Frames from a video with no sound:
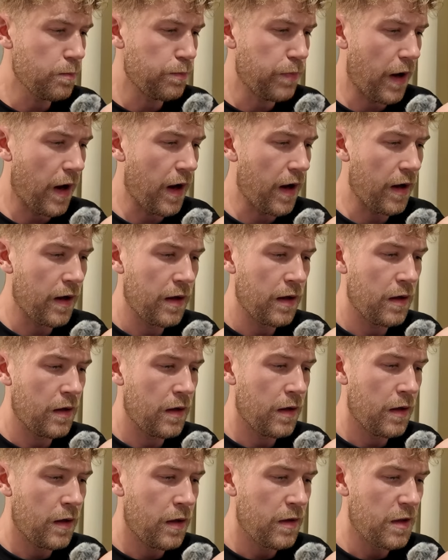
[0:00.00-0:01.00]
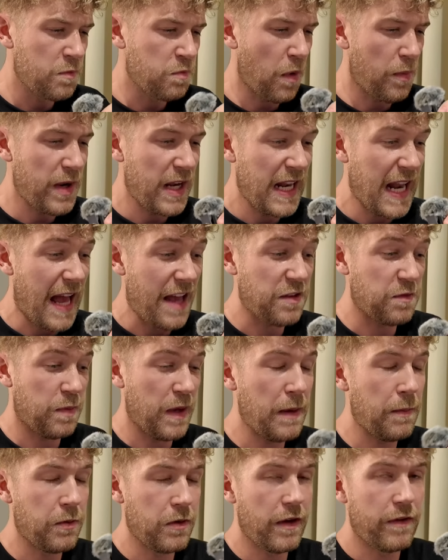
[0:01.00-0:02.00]
but there's probably less
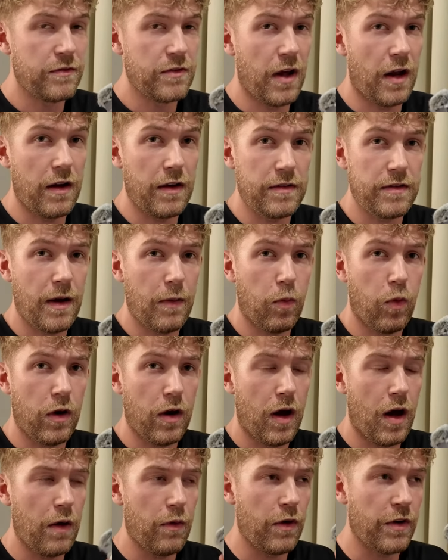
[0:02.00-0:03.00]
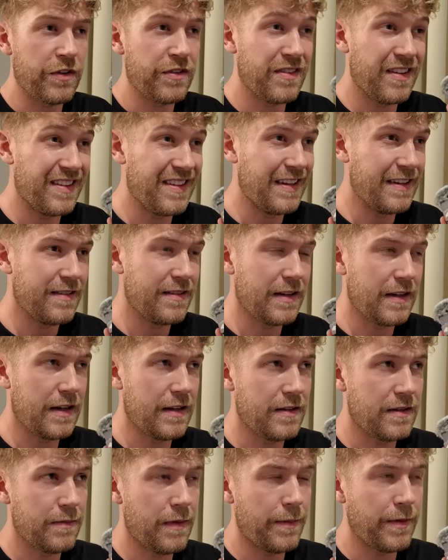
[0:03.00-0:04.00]
people that have done a sub 1 high rock
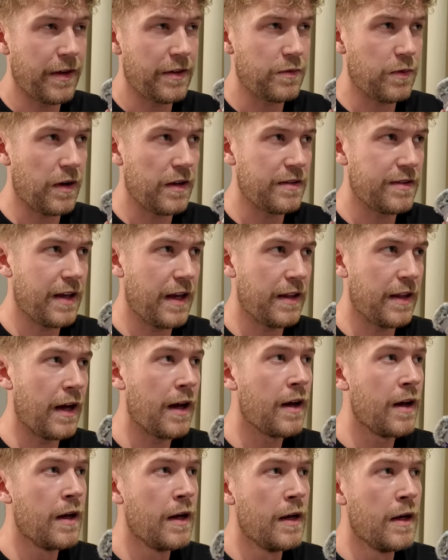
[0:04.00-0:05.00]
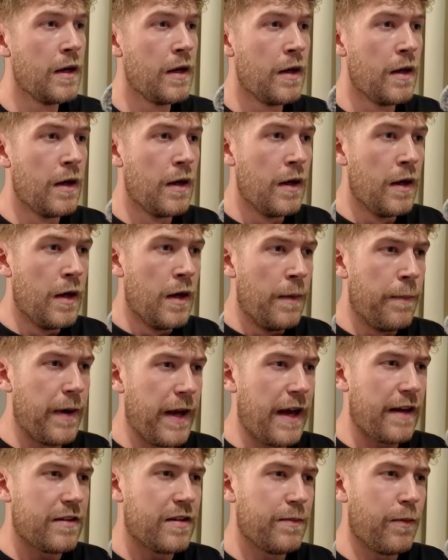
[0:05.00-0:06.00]
statistically, so maybe that's why it's saying that. But
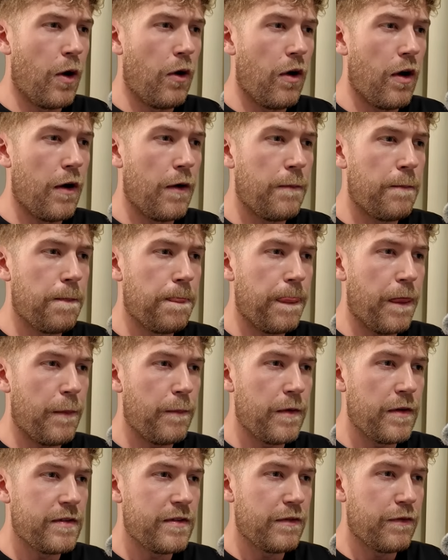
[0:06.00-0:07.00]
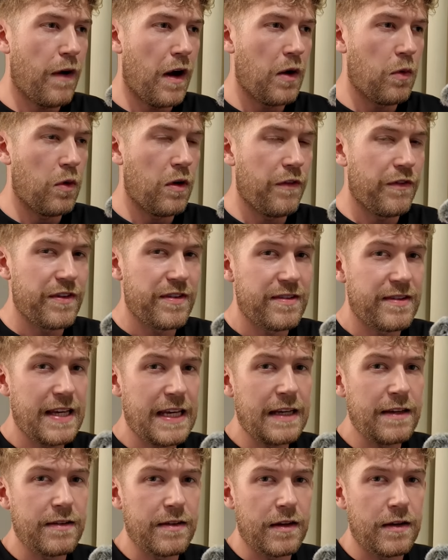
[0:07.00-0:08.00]
yeah, tomorrow is the final one of the
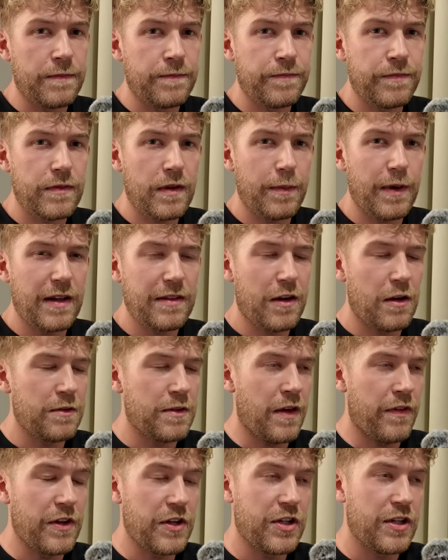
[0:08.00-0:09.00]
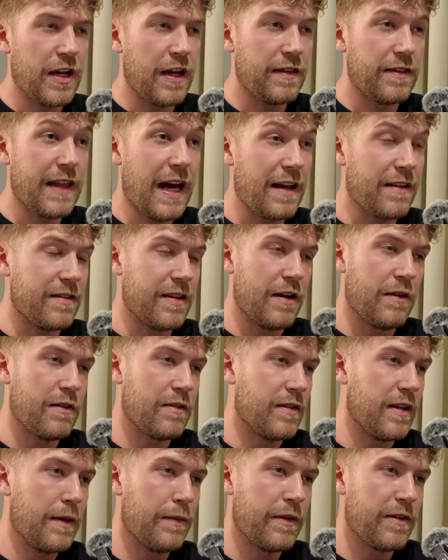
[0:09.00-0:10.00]
season. I mean, I don't take the shit that
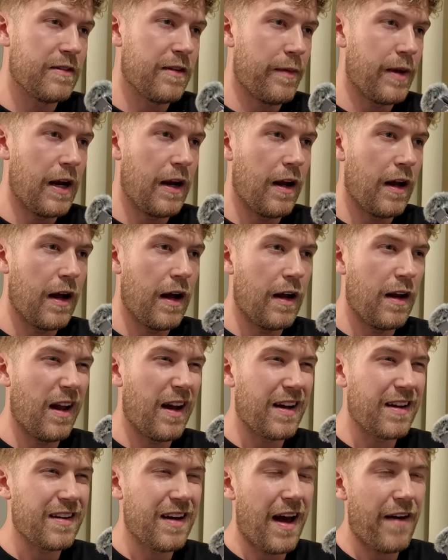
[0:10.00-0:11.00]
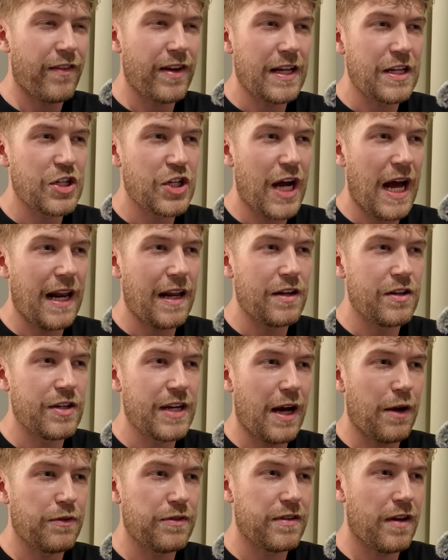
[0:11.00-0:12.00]
seriously, but it's something I like. I like having a challenge
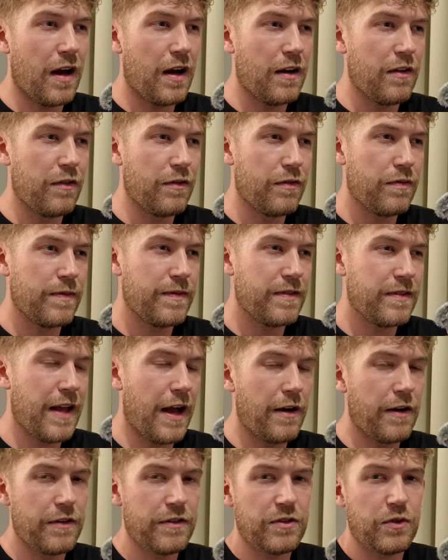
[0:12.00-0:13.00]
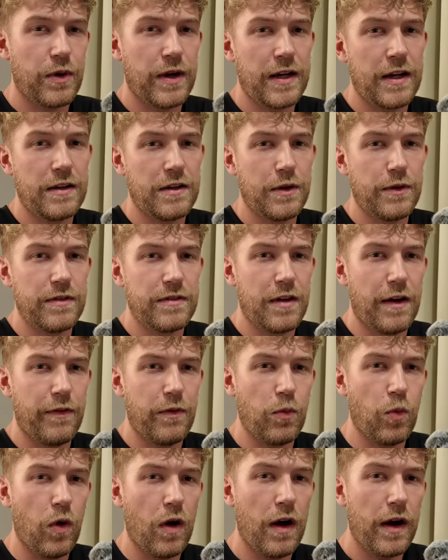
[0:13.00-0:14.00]
outside of staring at a screen and doing stuff
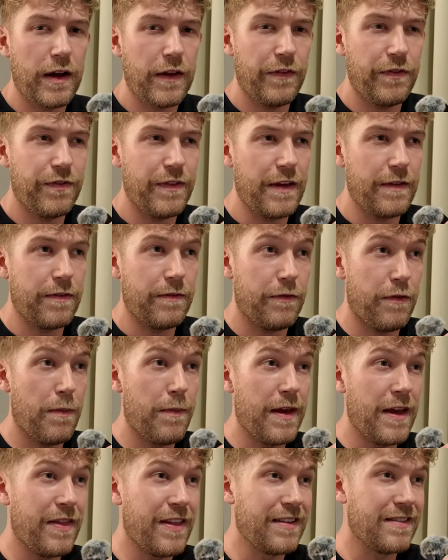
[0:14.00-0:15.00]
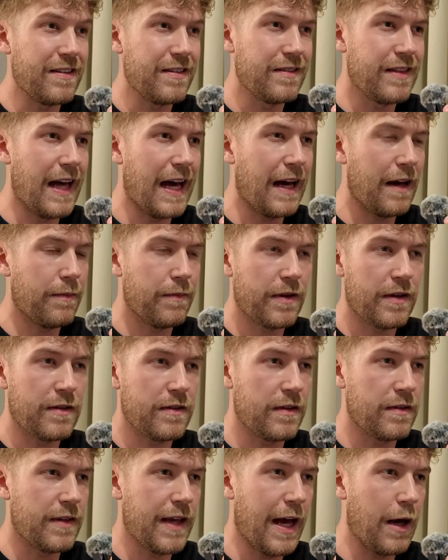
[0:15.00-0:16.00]
in work. And for me, this is that,
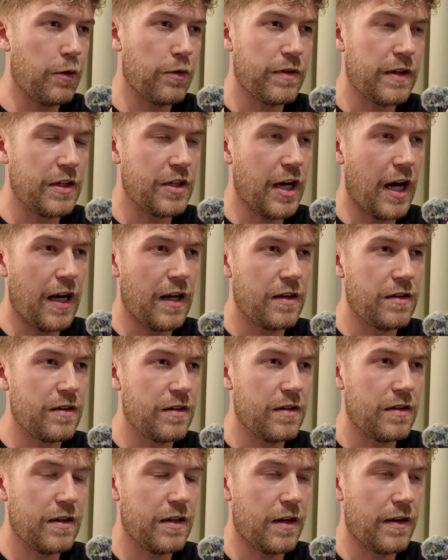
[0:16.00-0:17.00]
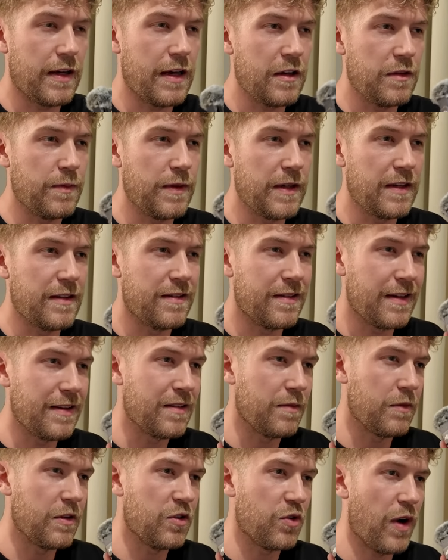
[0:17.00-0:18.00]
because it's a healthy challenge. You know, it keeps me
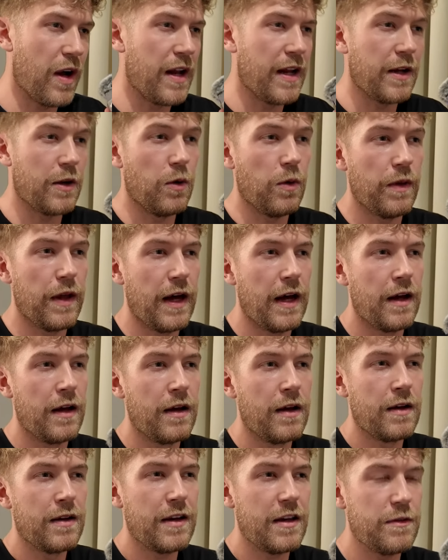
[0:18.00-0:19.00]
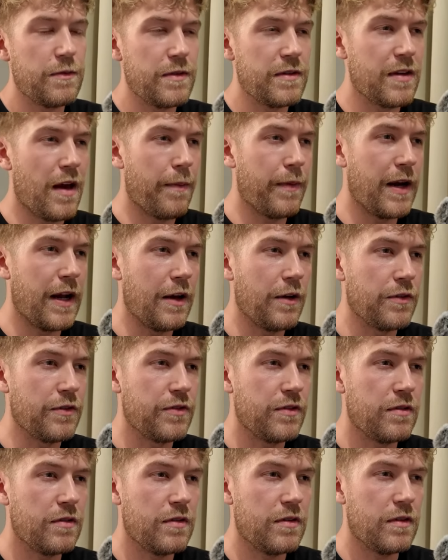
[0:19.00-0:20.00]
consistent with training and all that. It gives me something
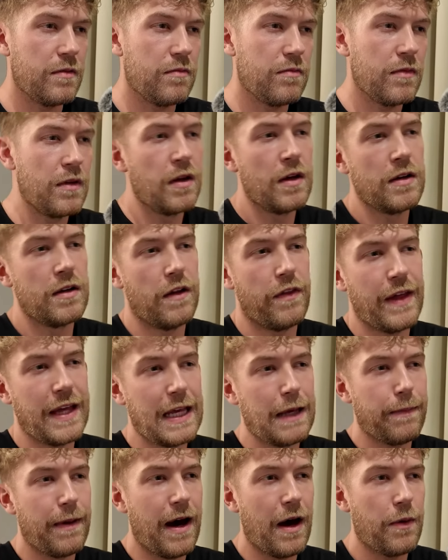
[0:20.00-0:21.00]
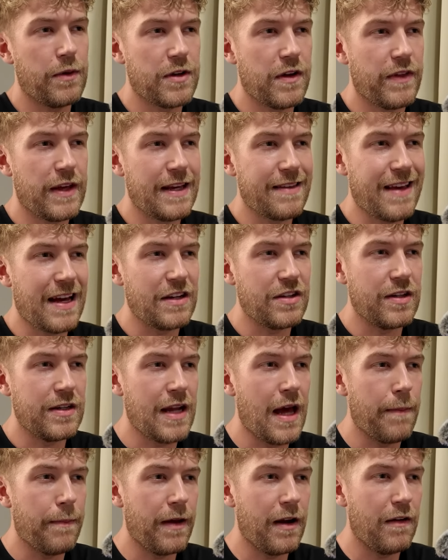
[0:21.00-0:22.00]
else to think about, which I think is actually
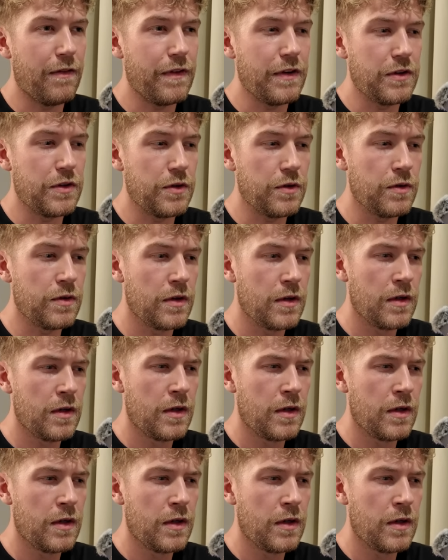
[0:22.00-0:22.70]
net beneficial.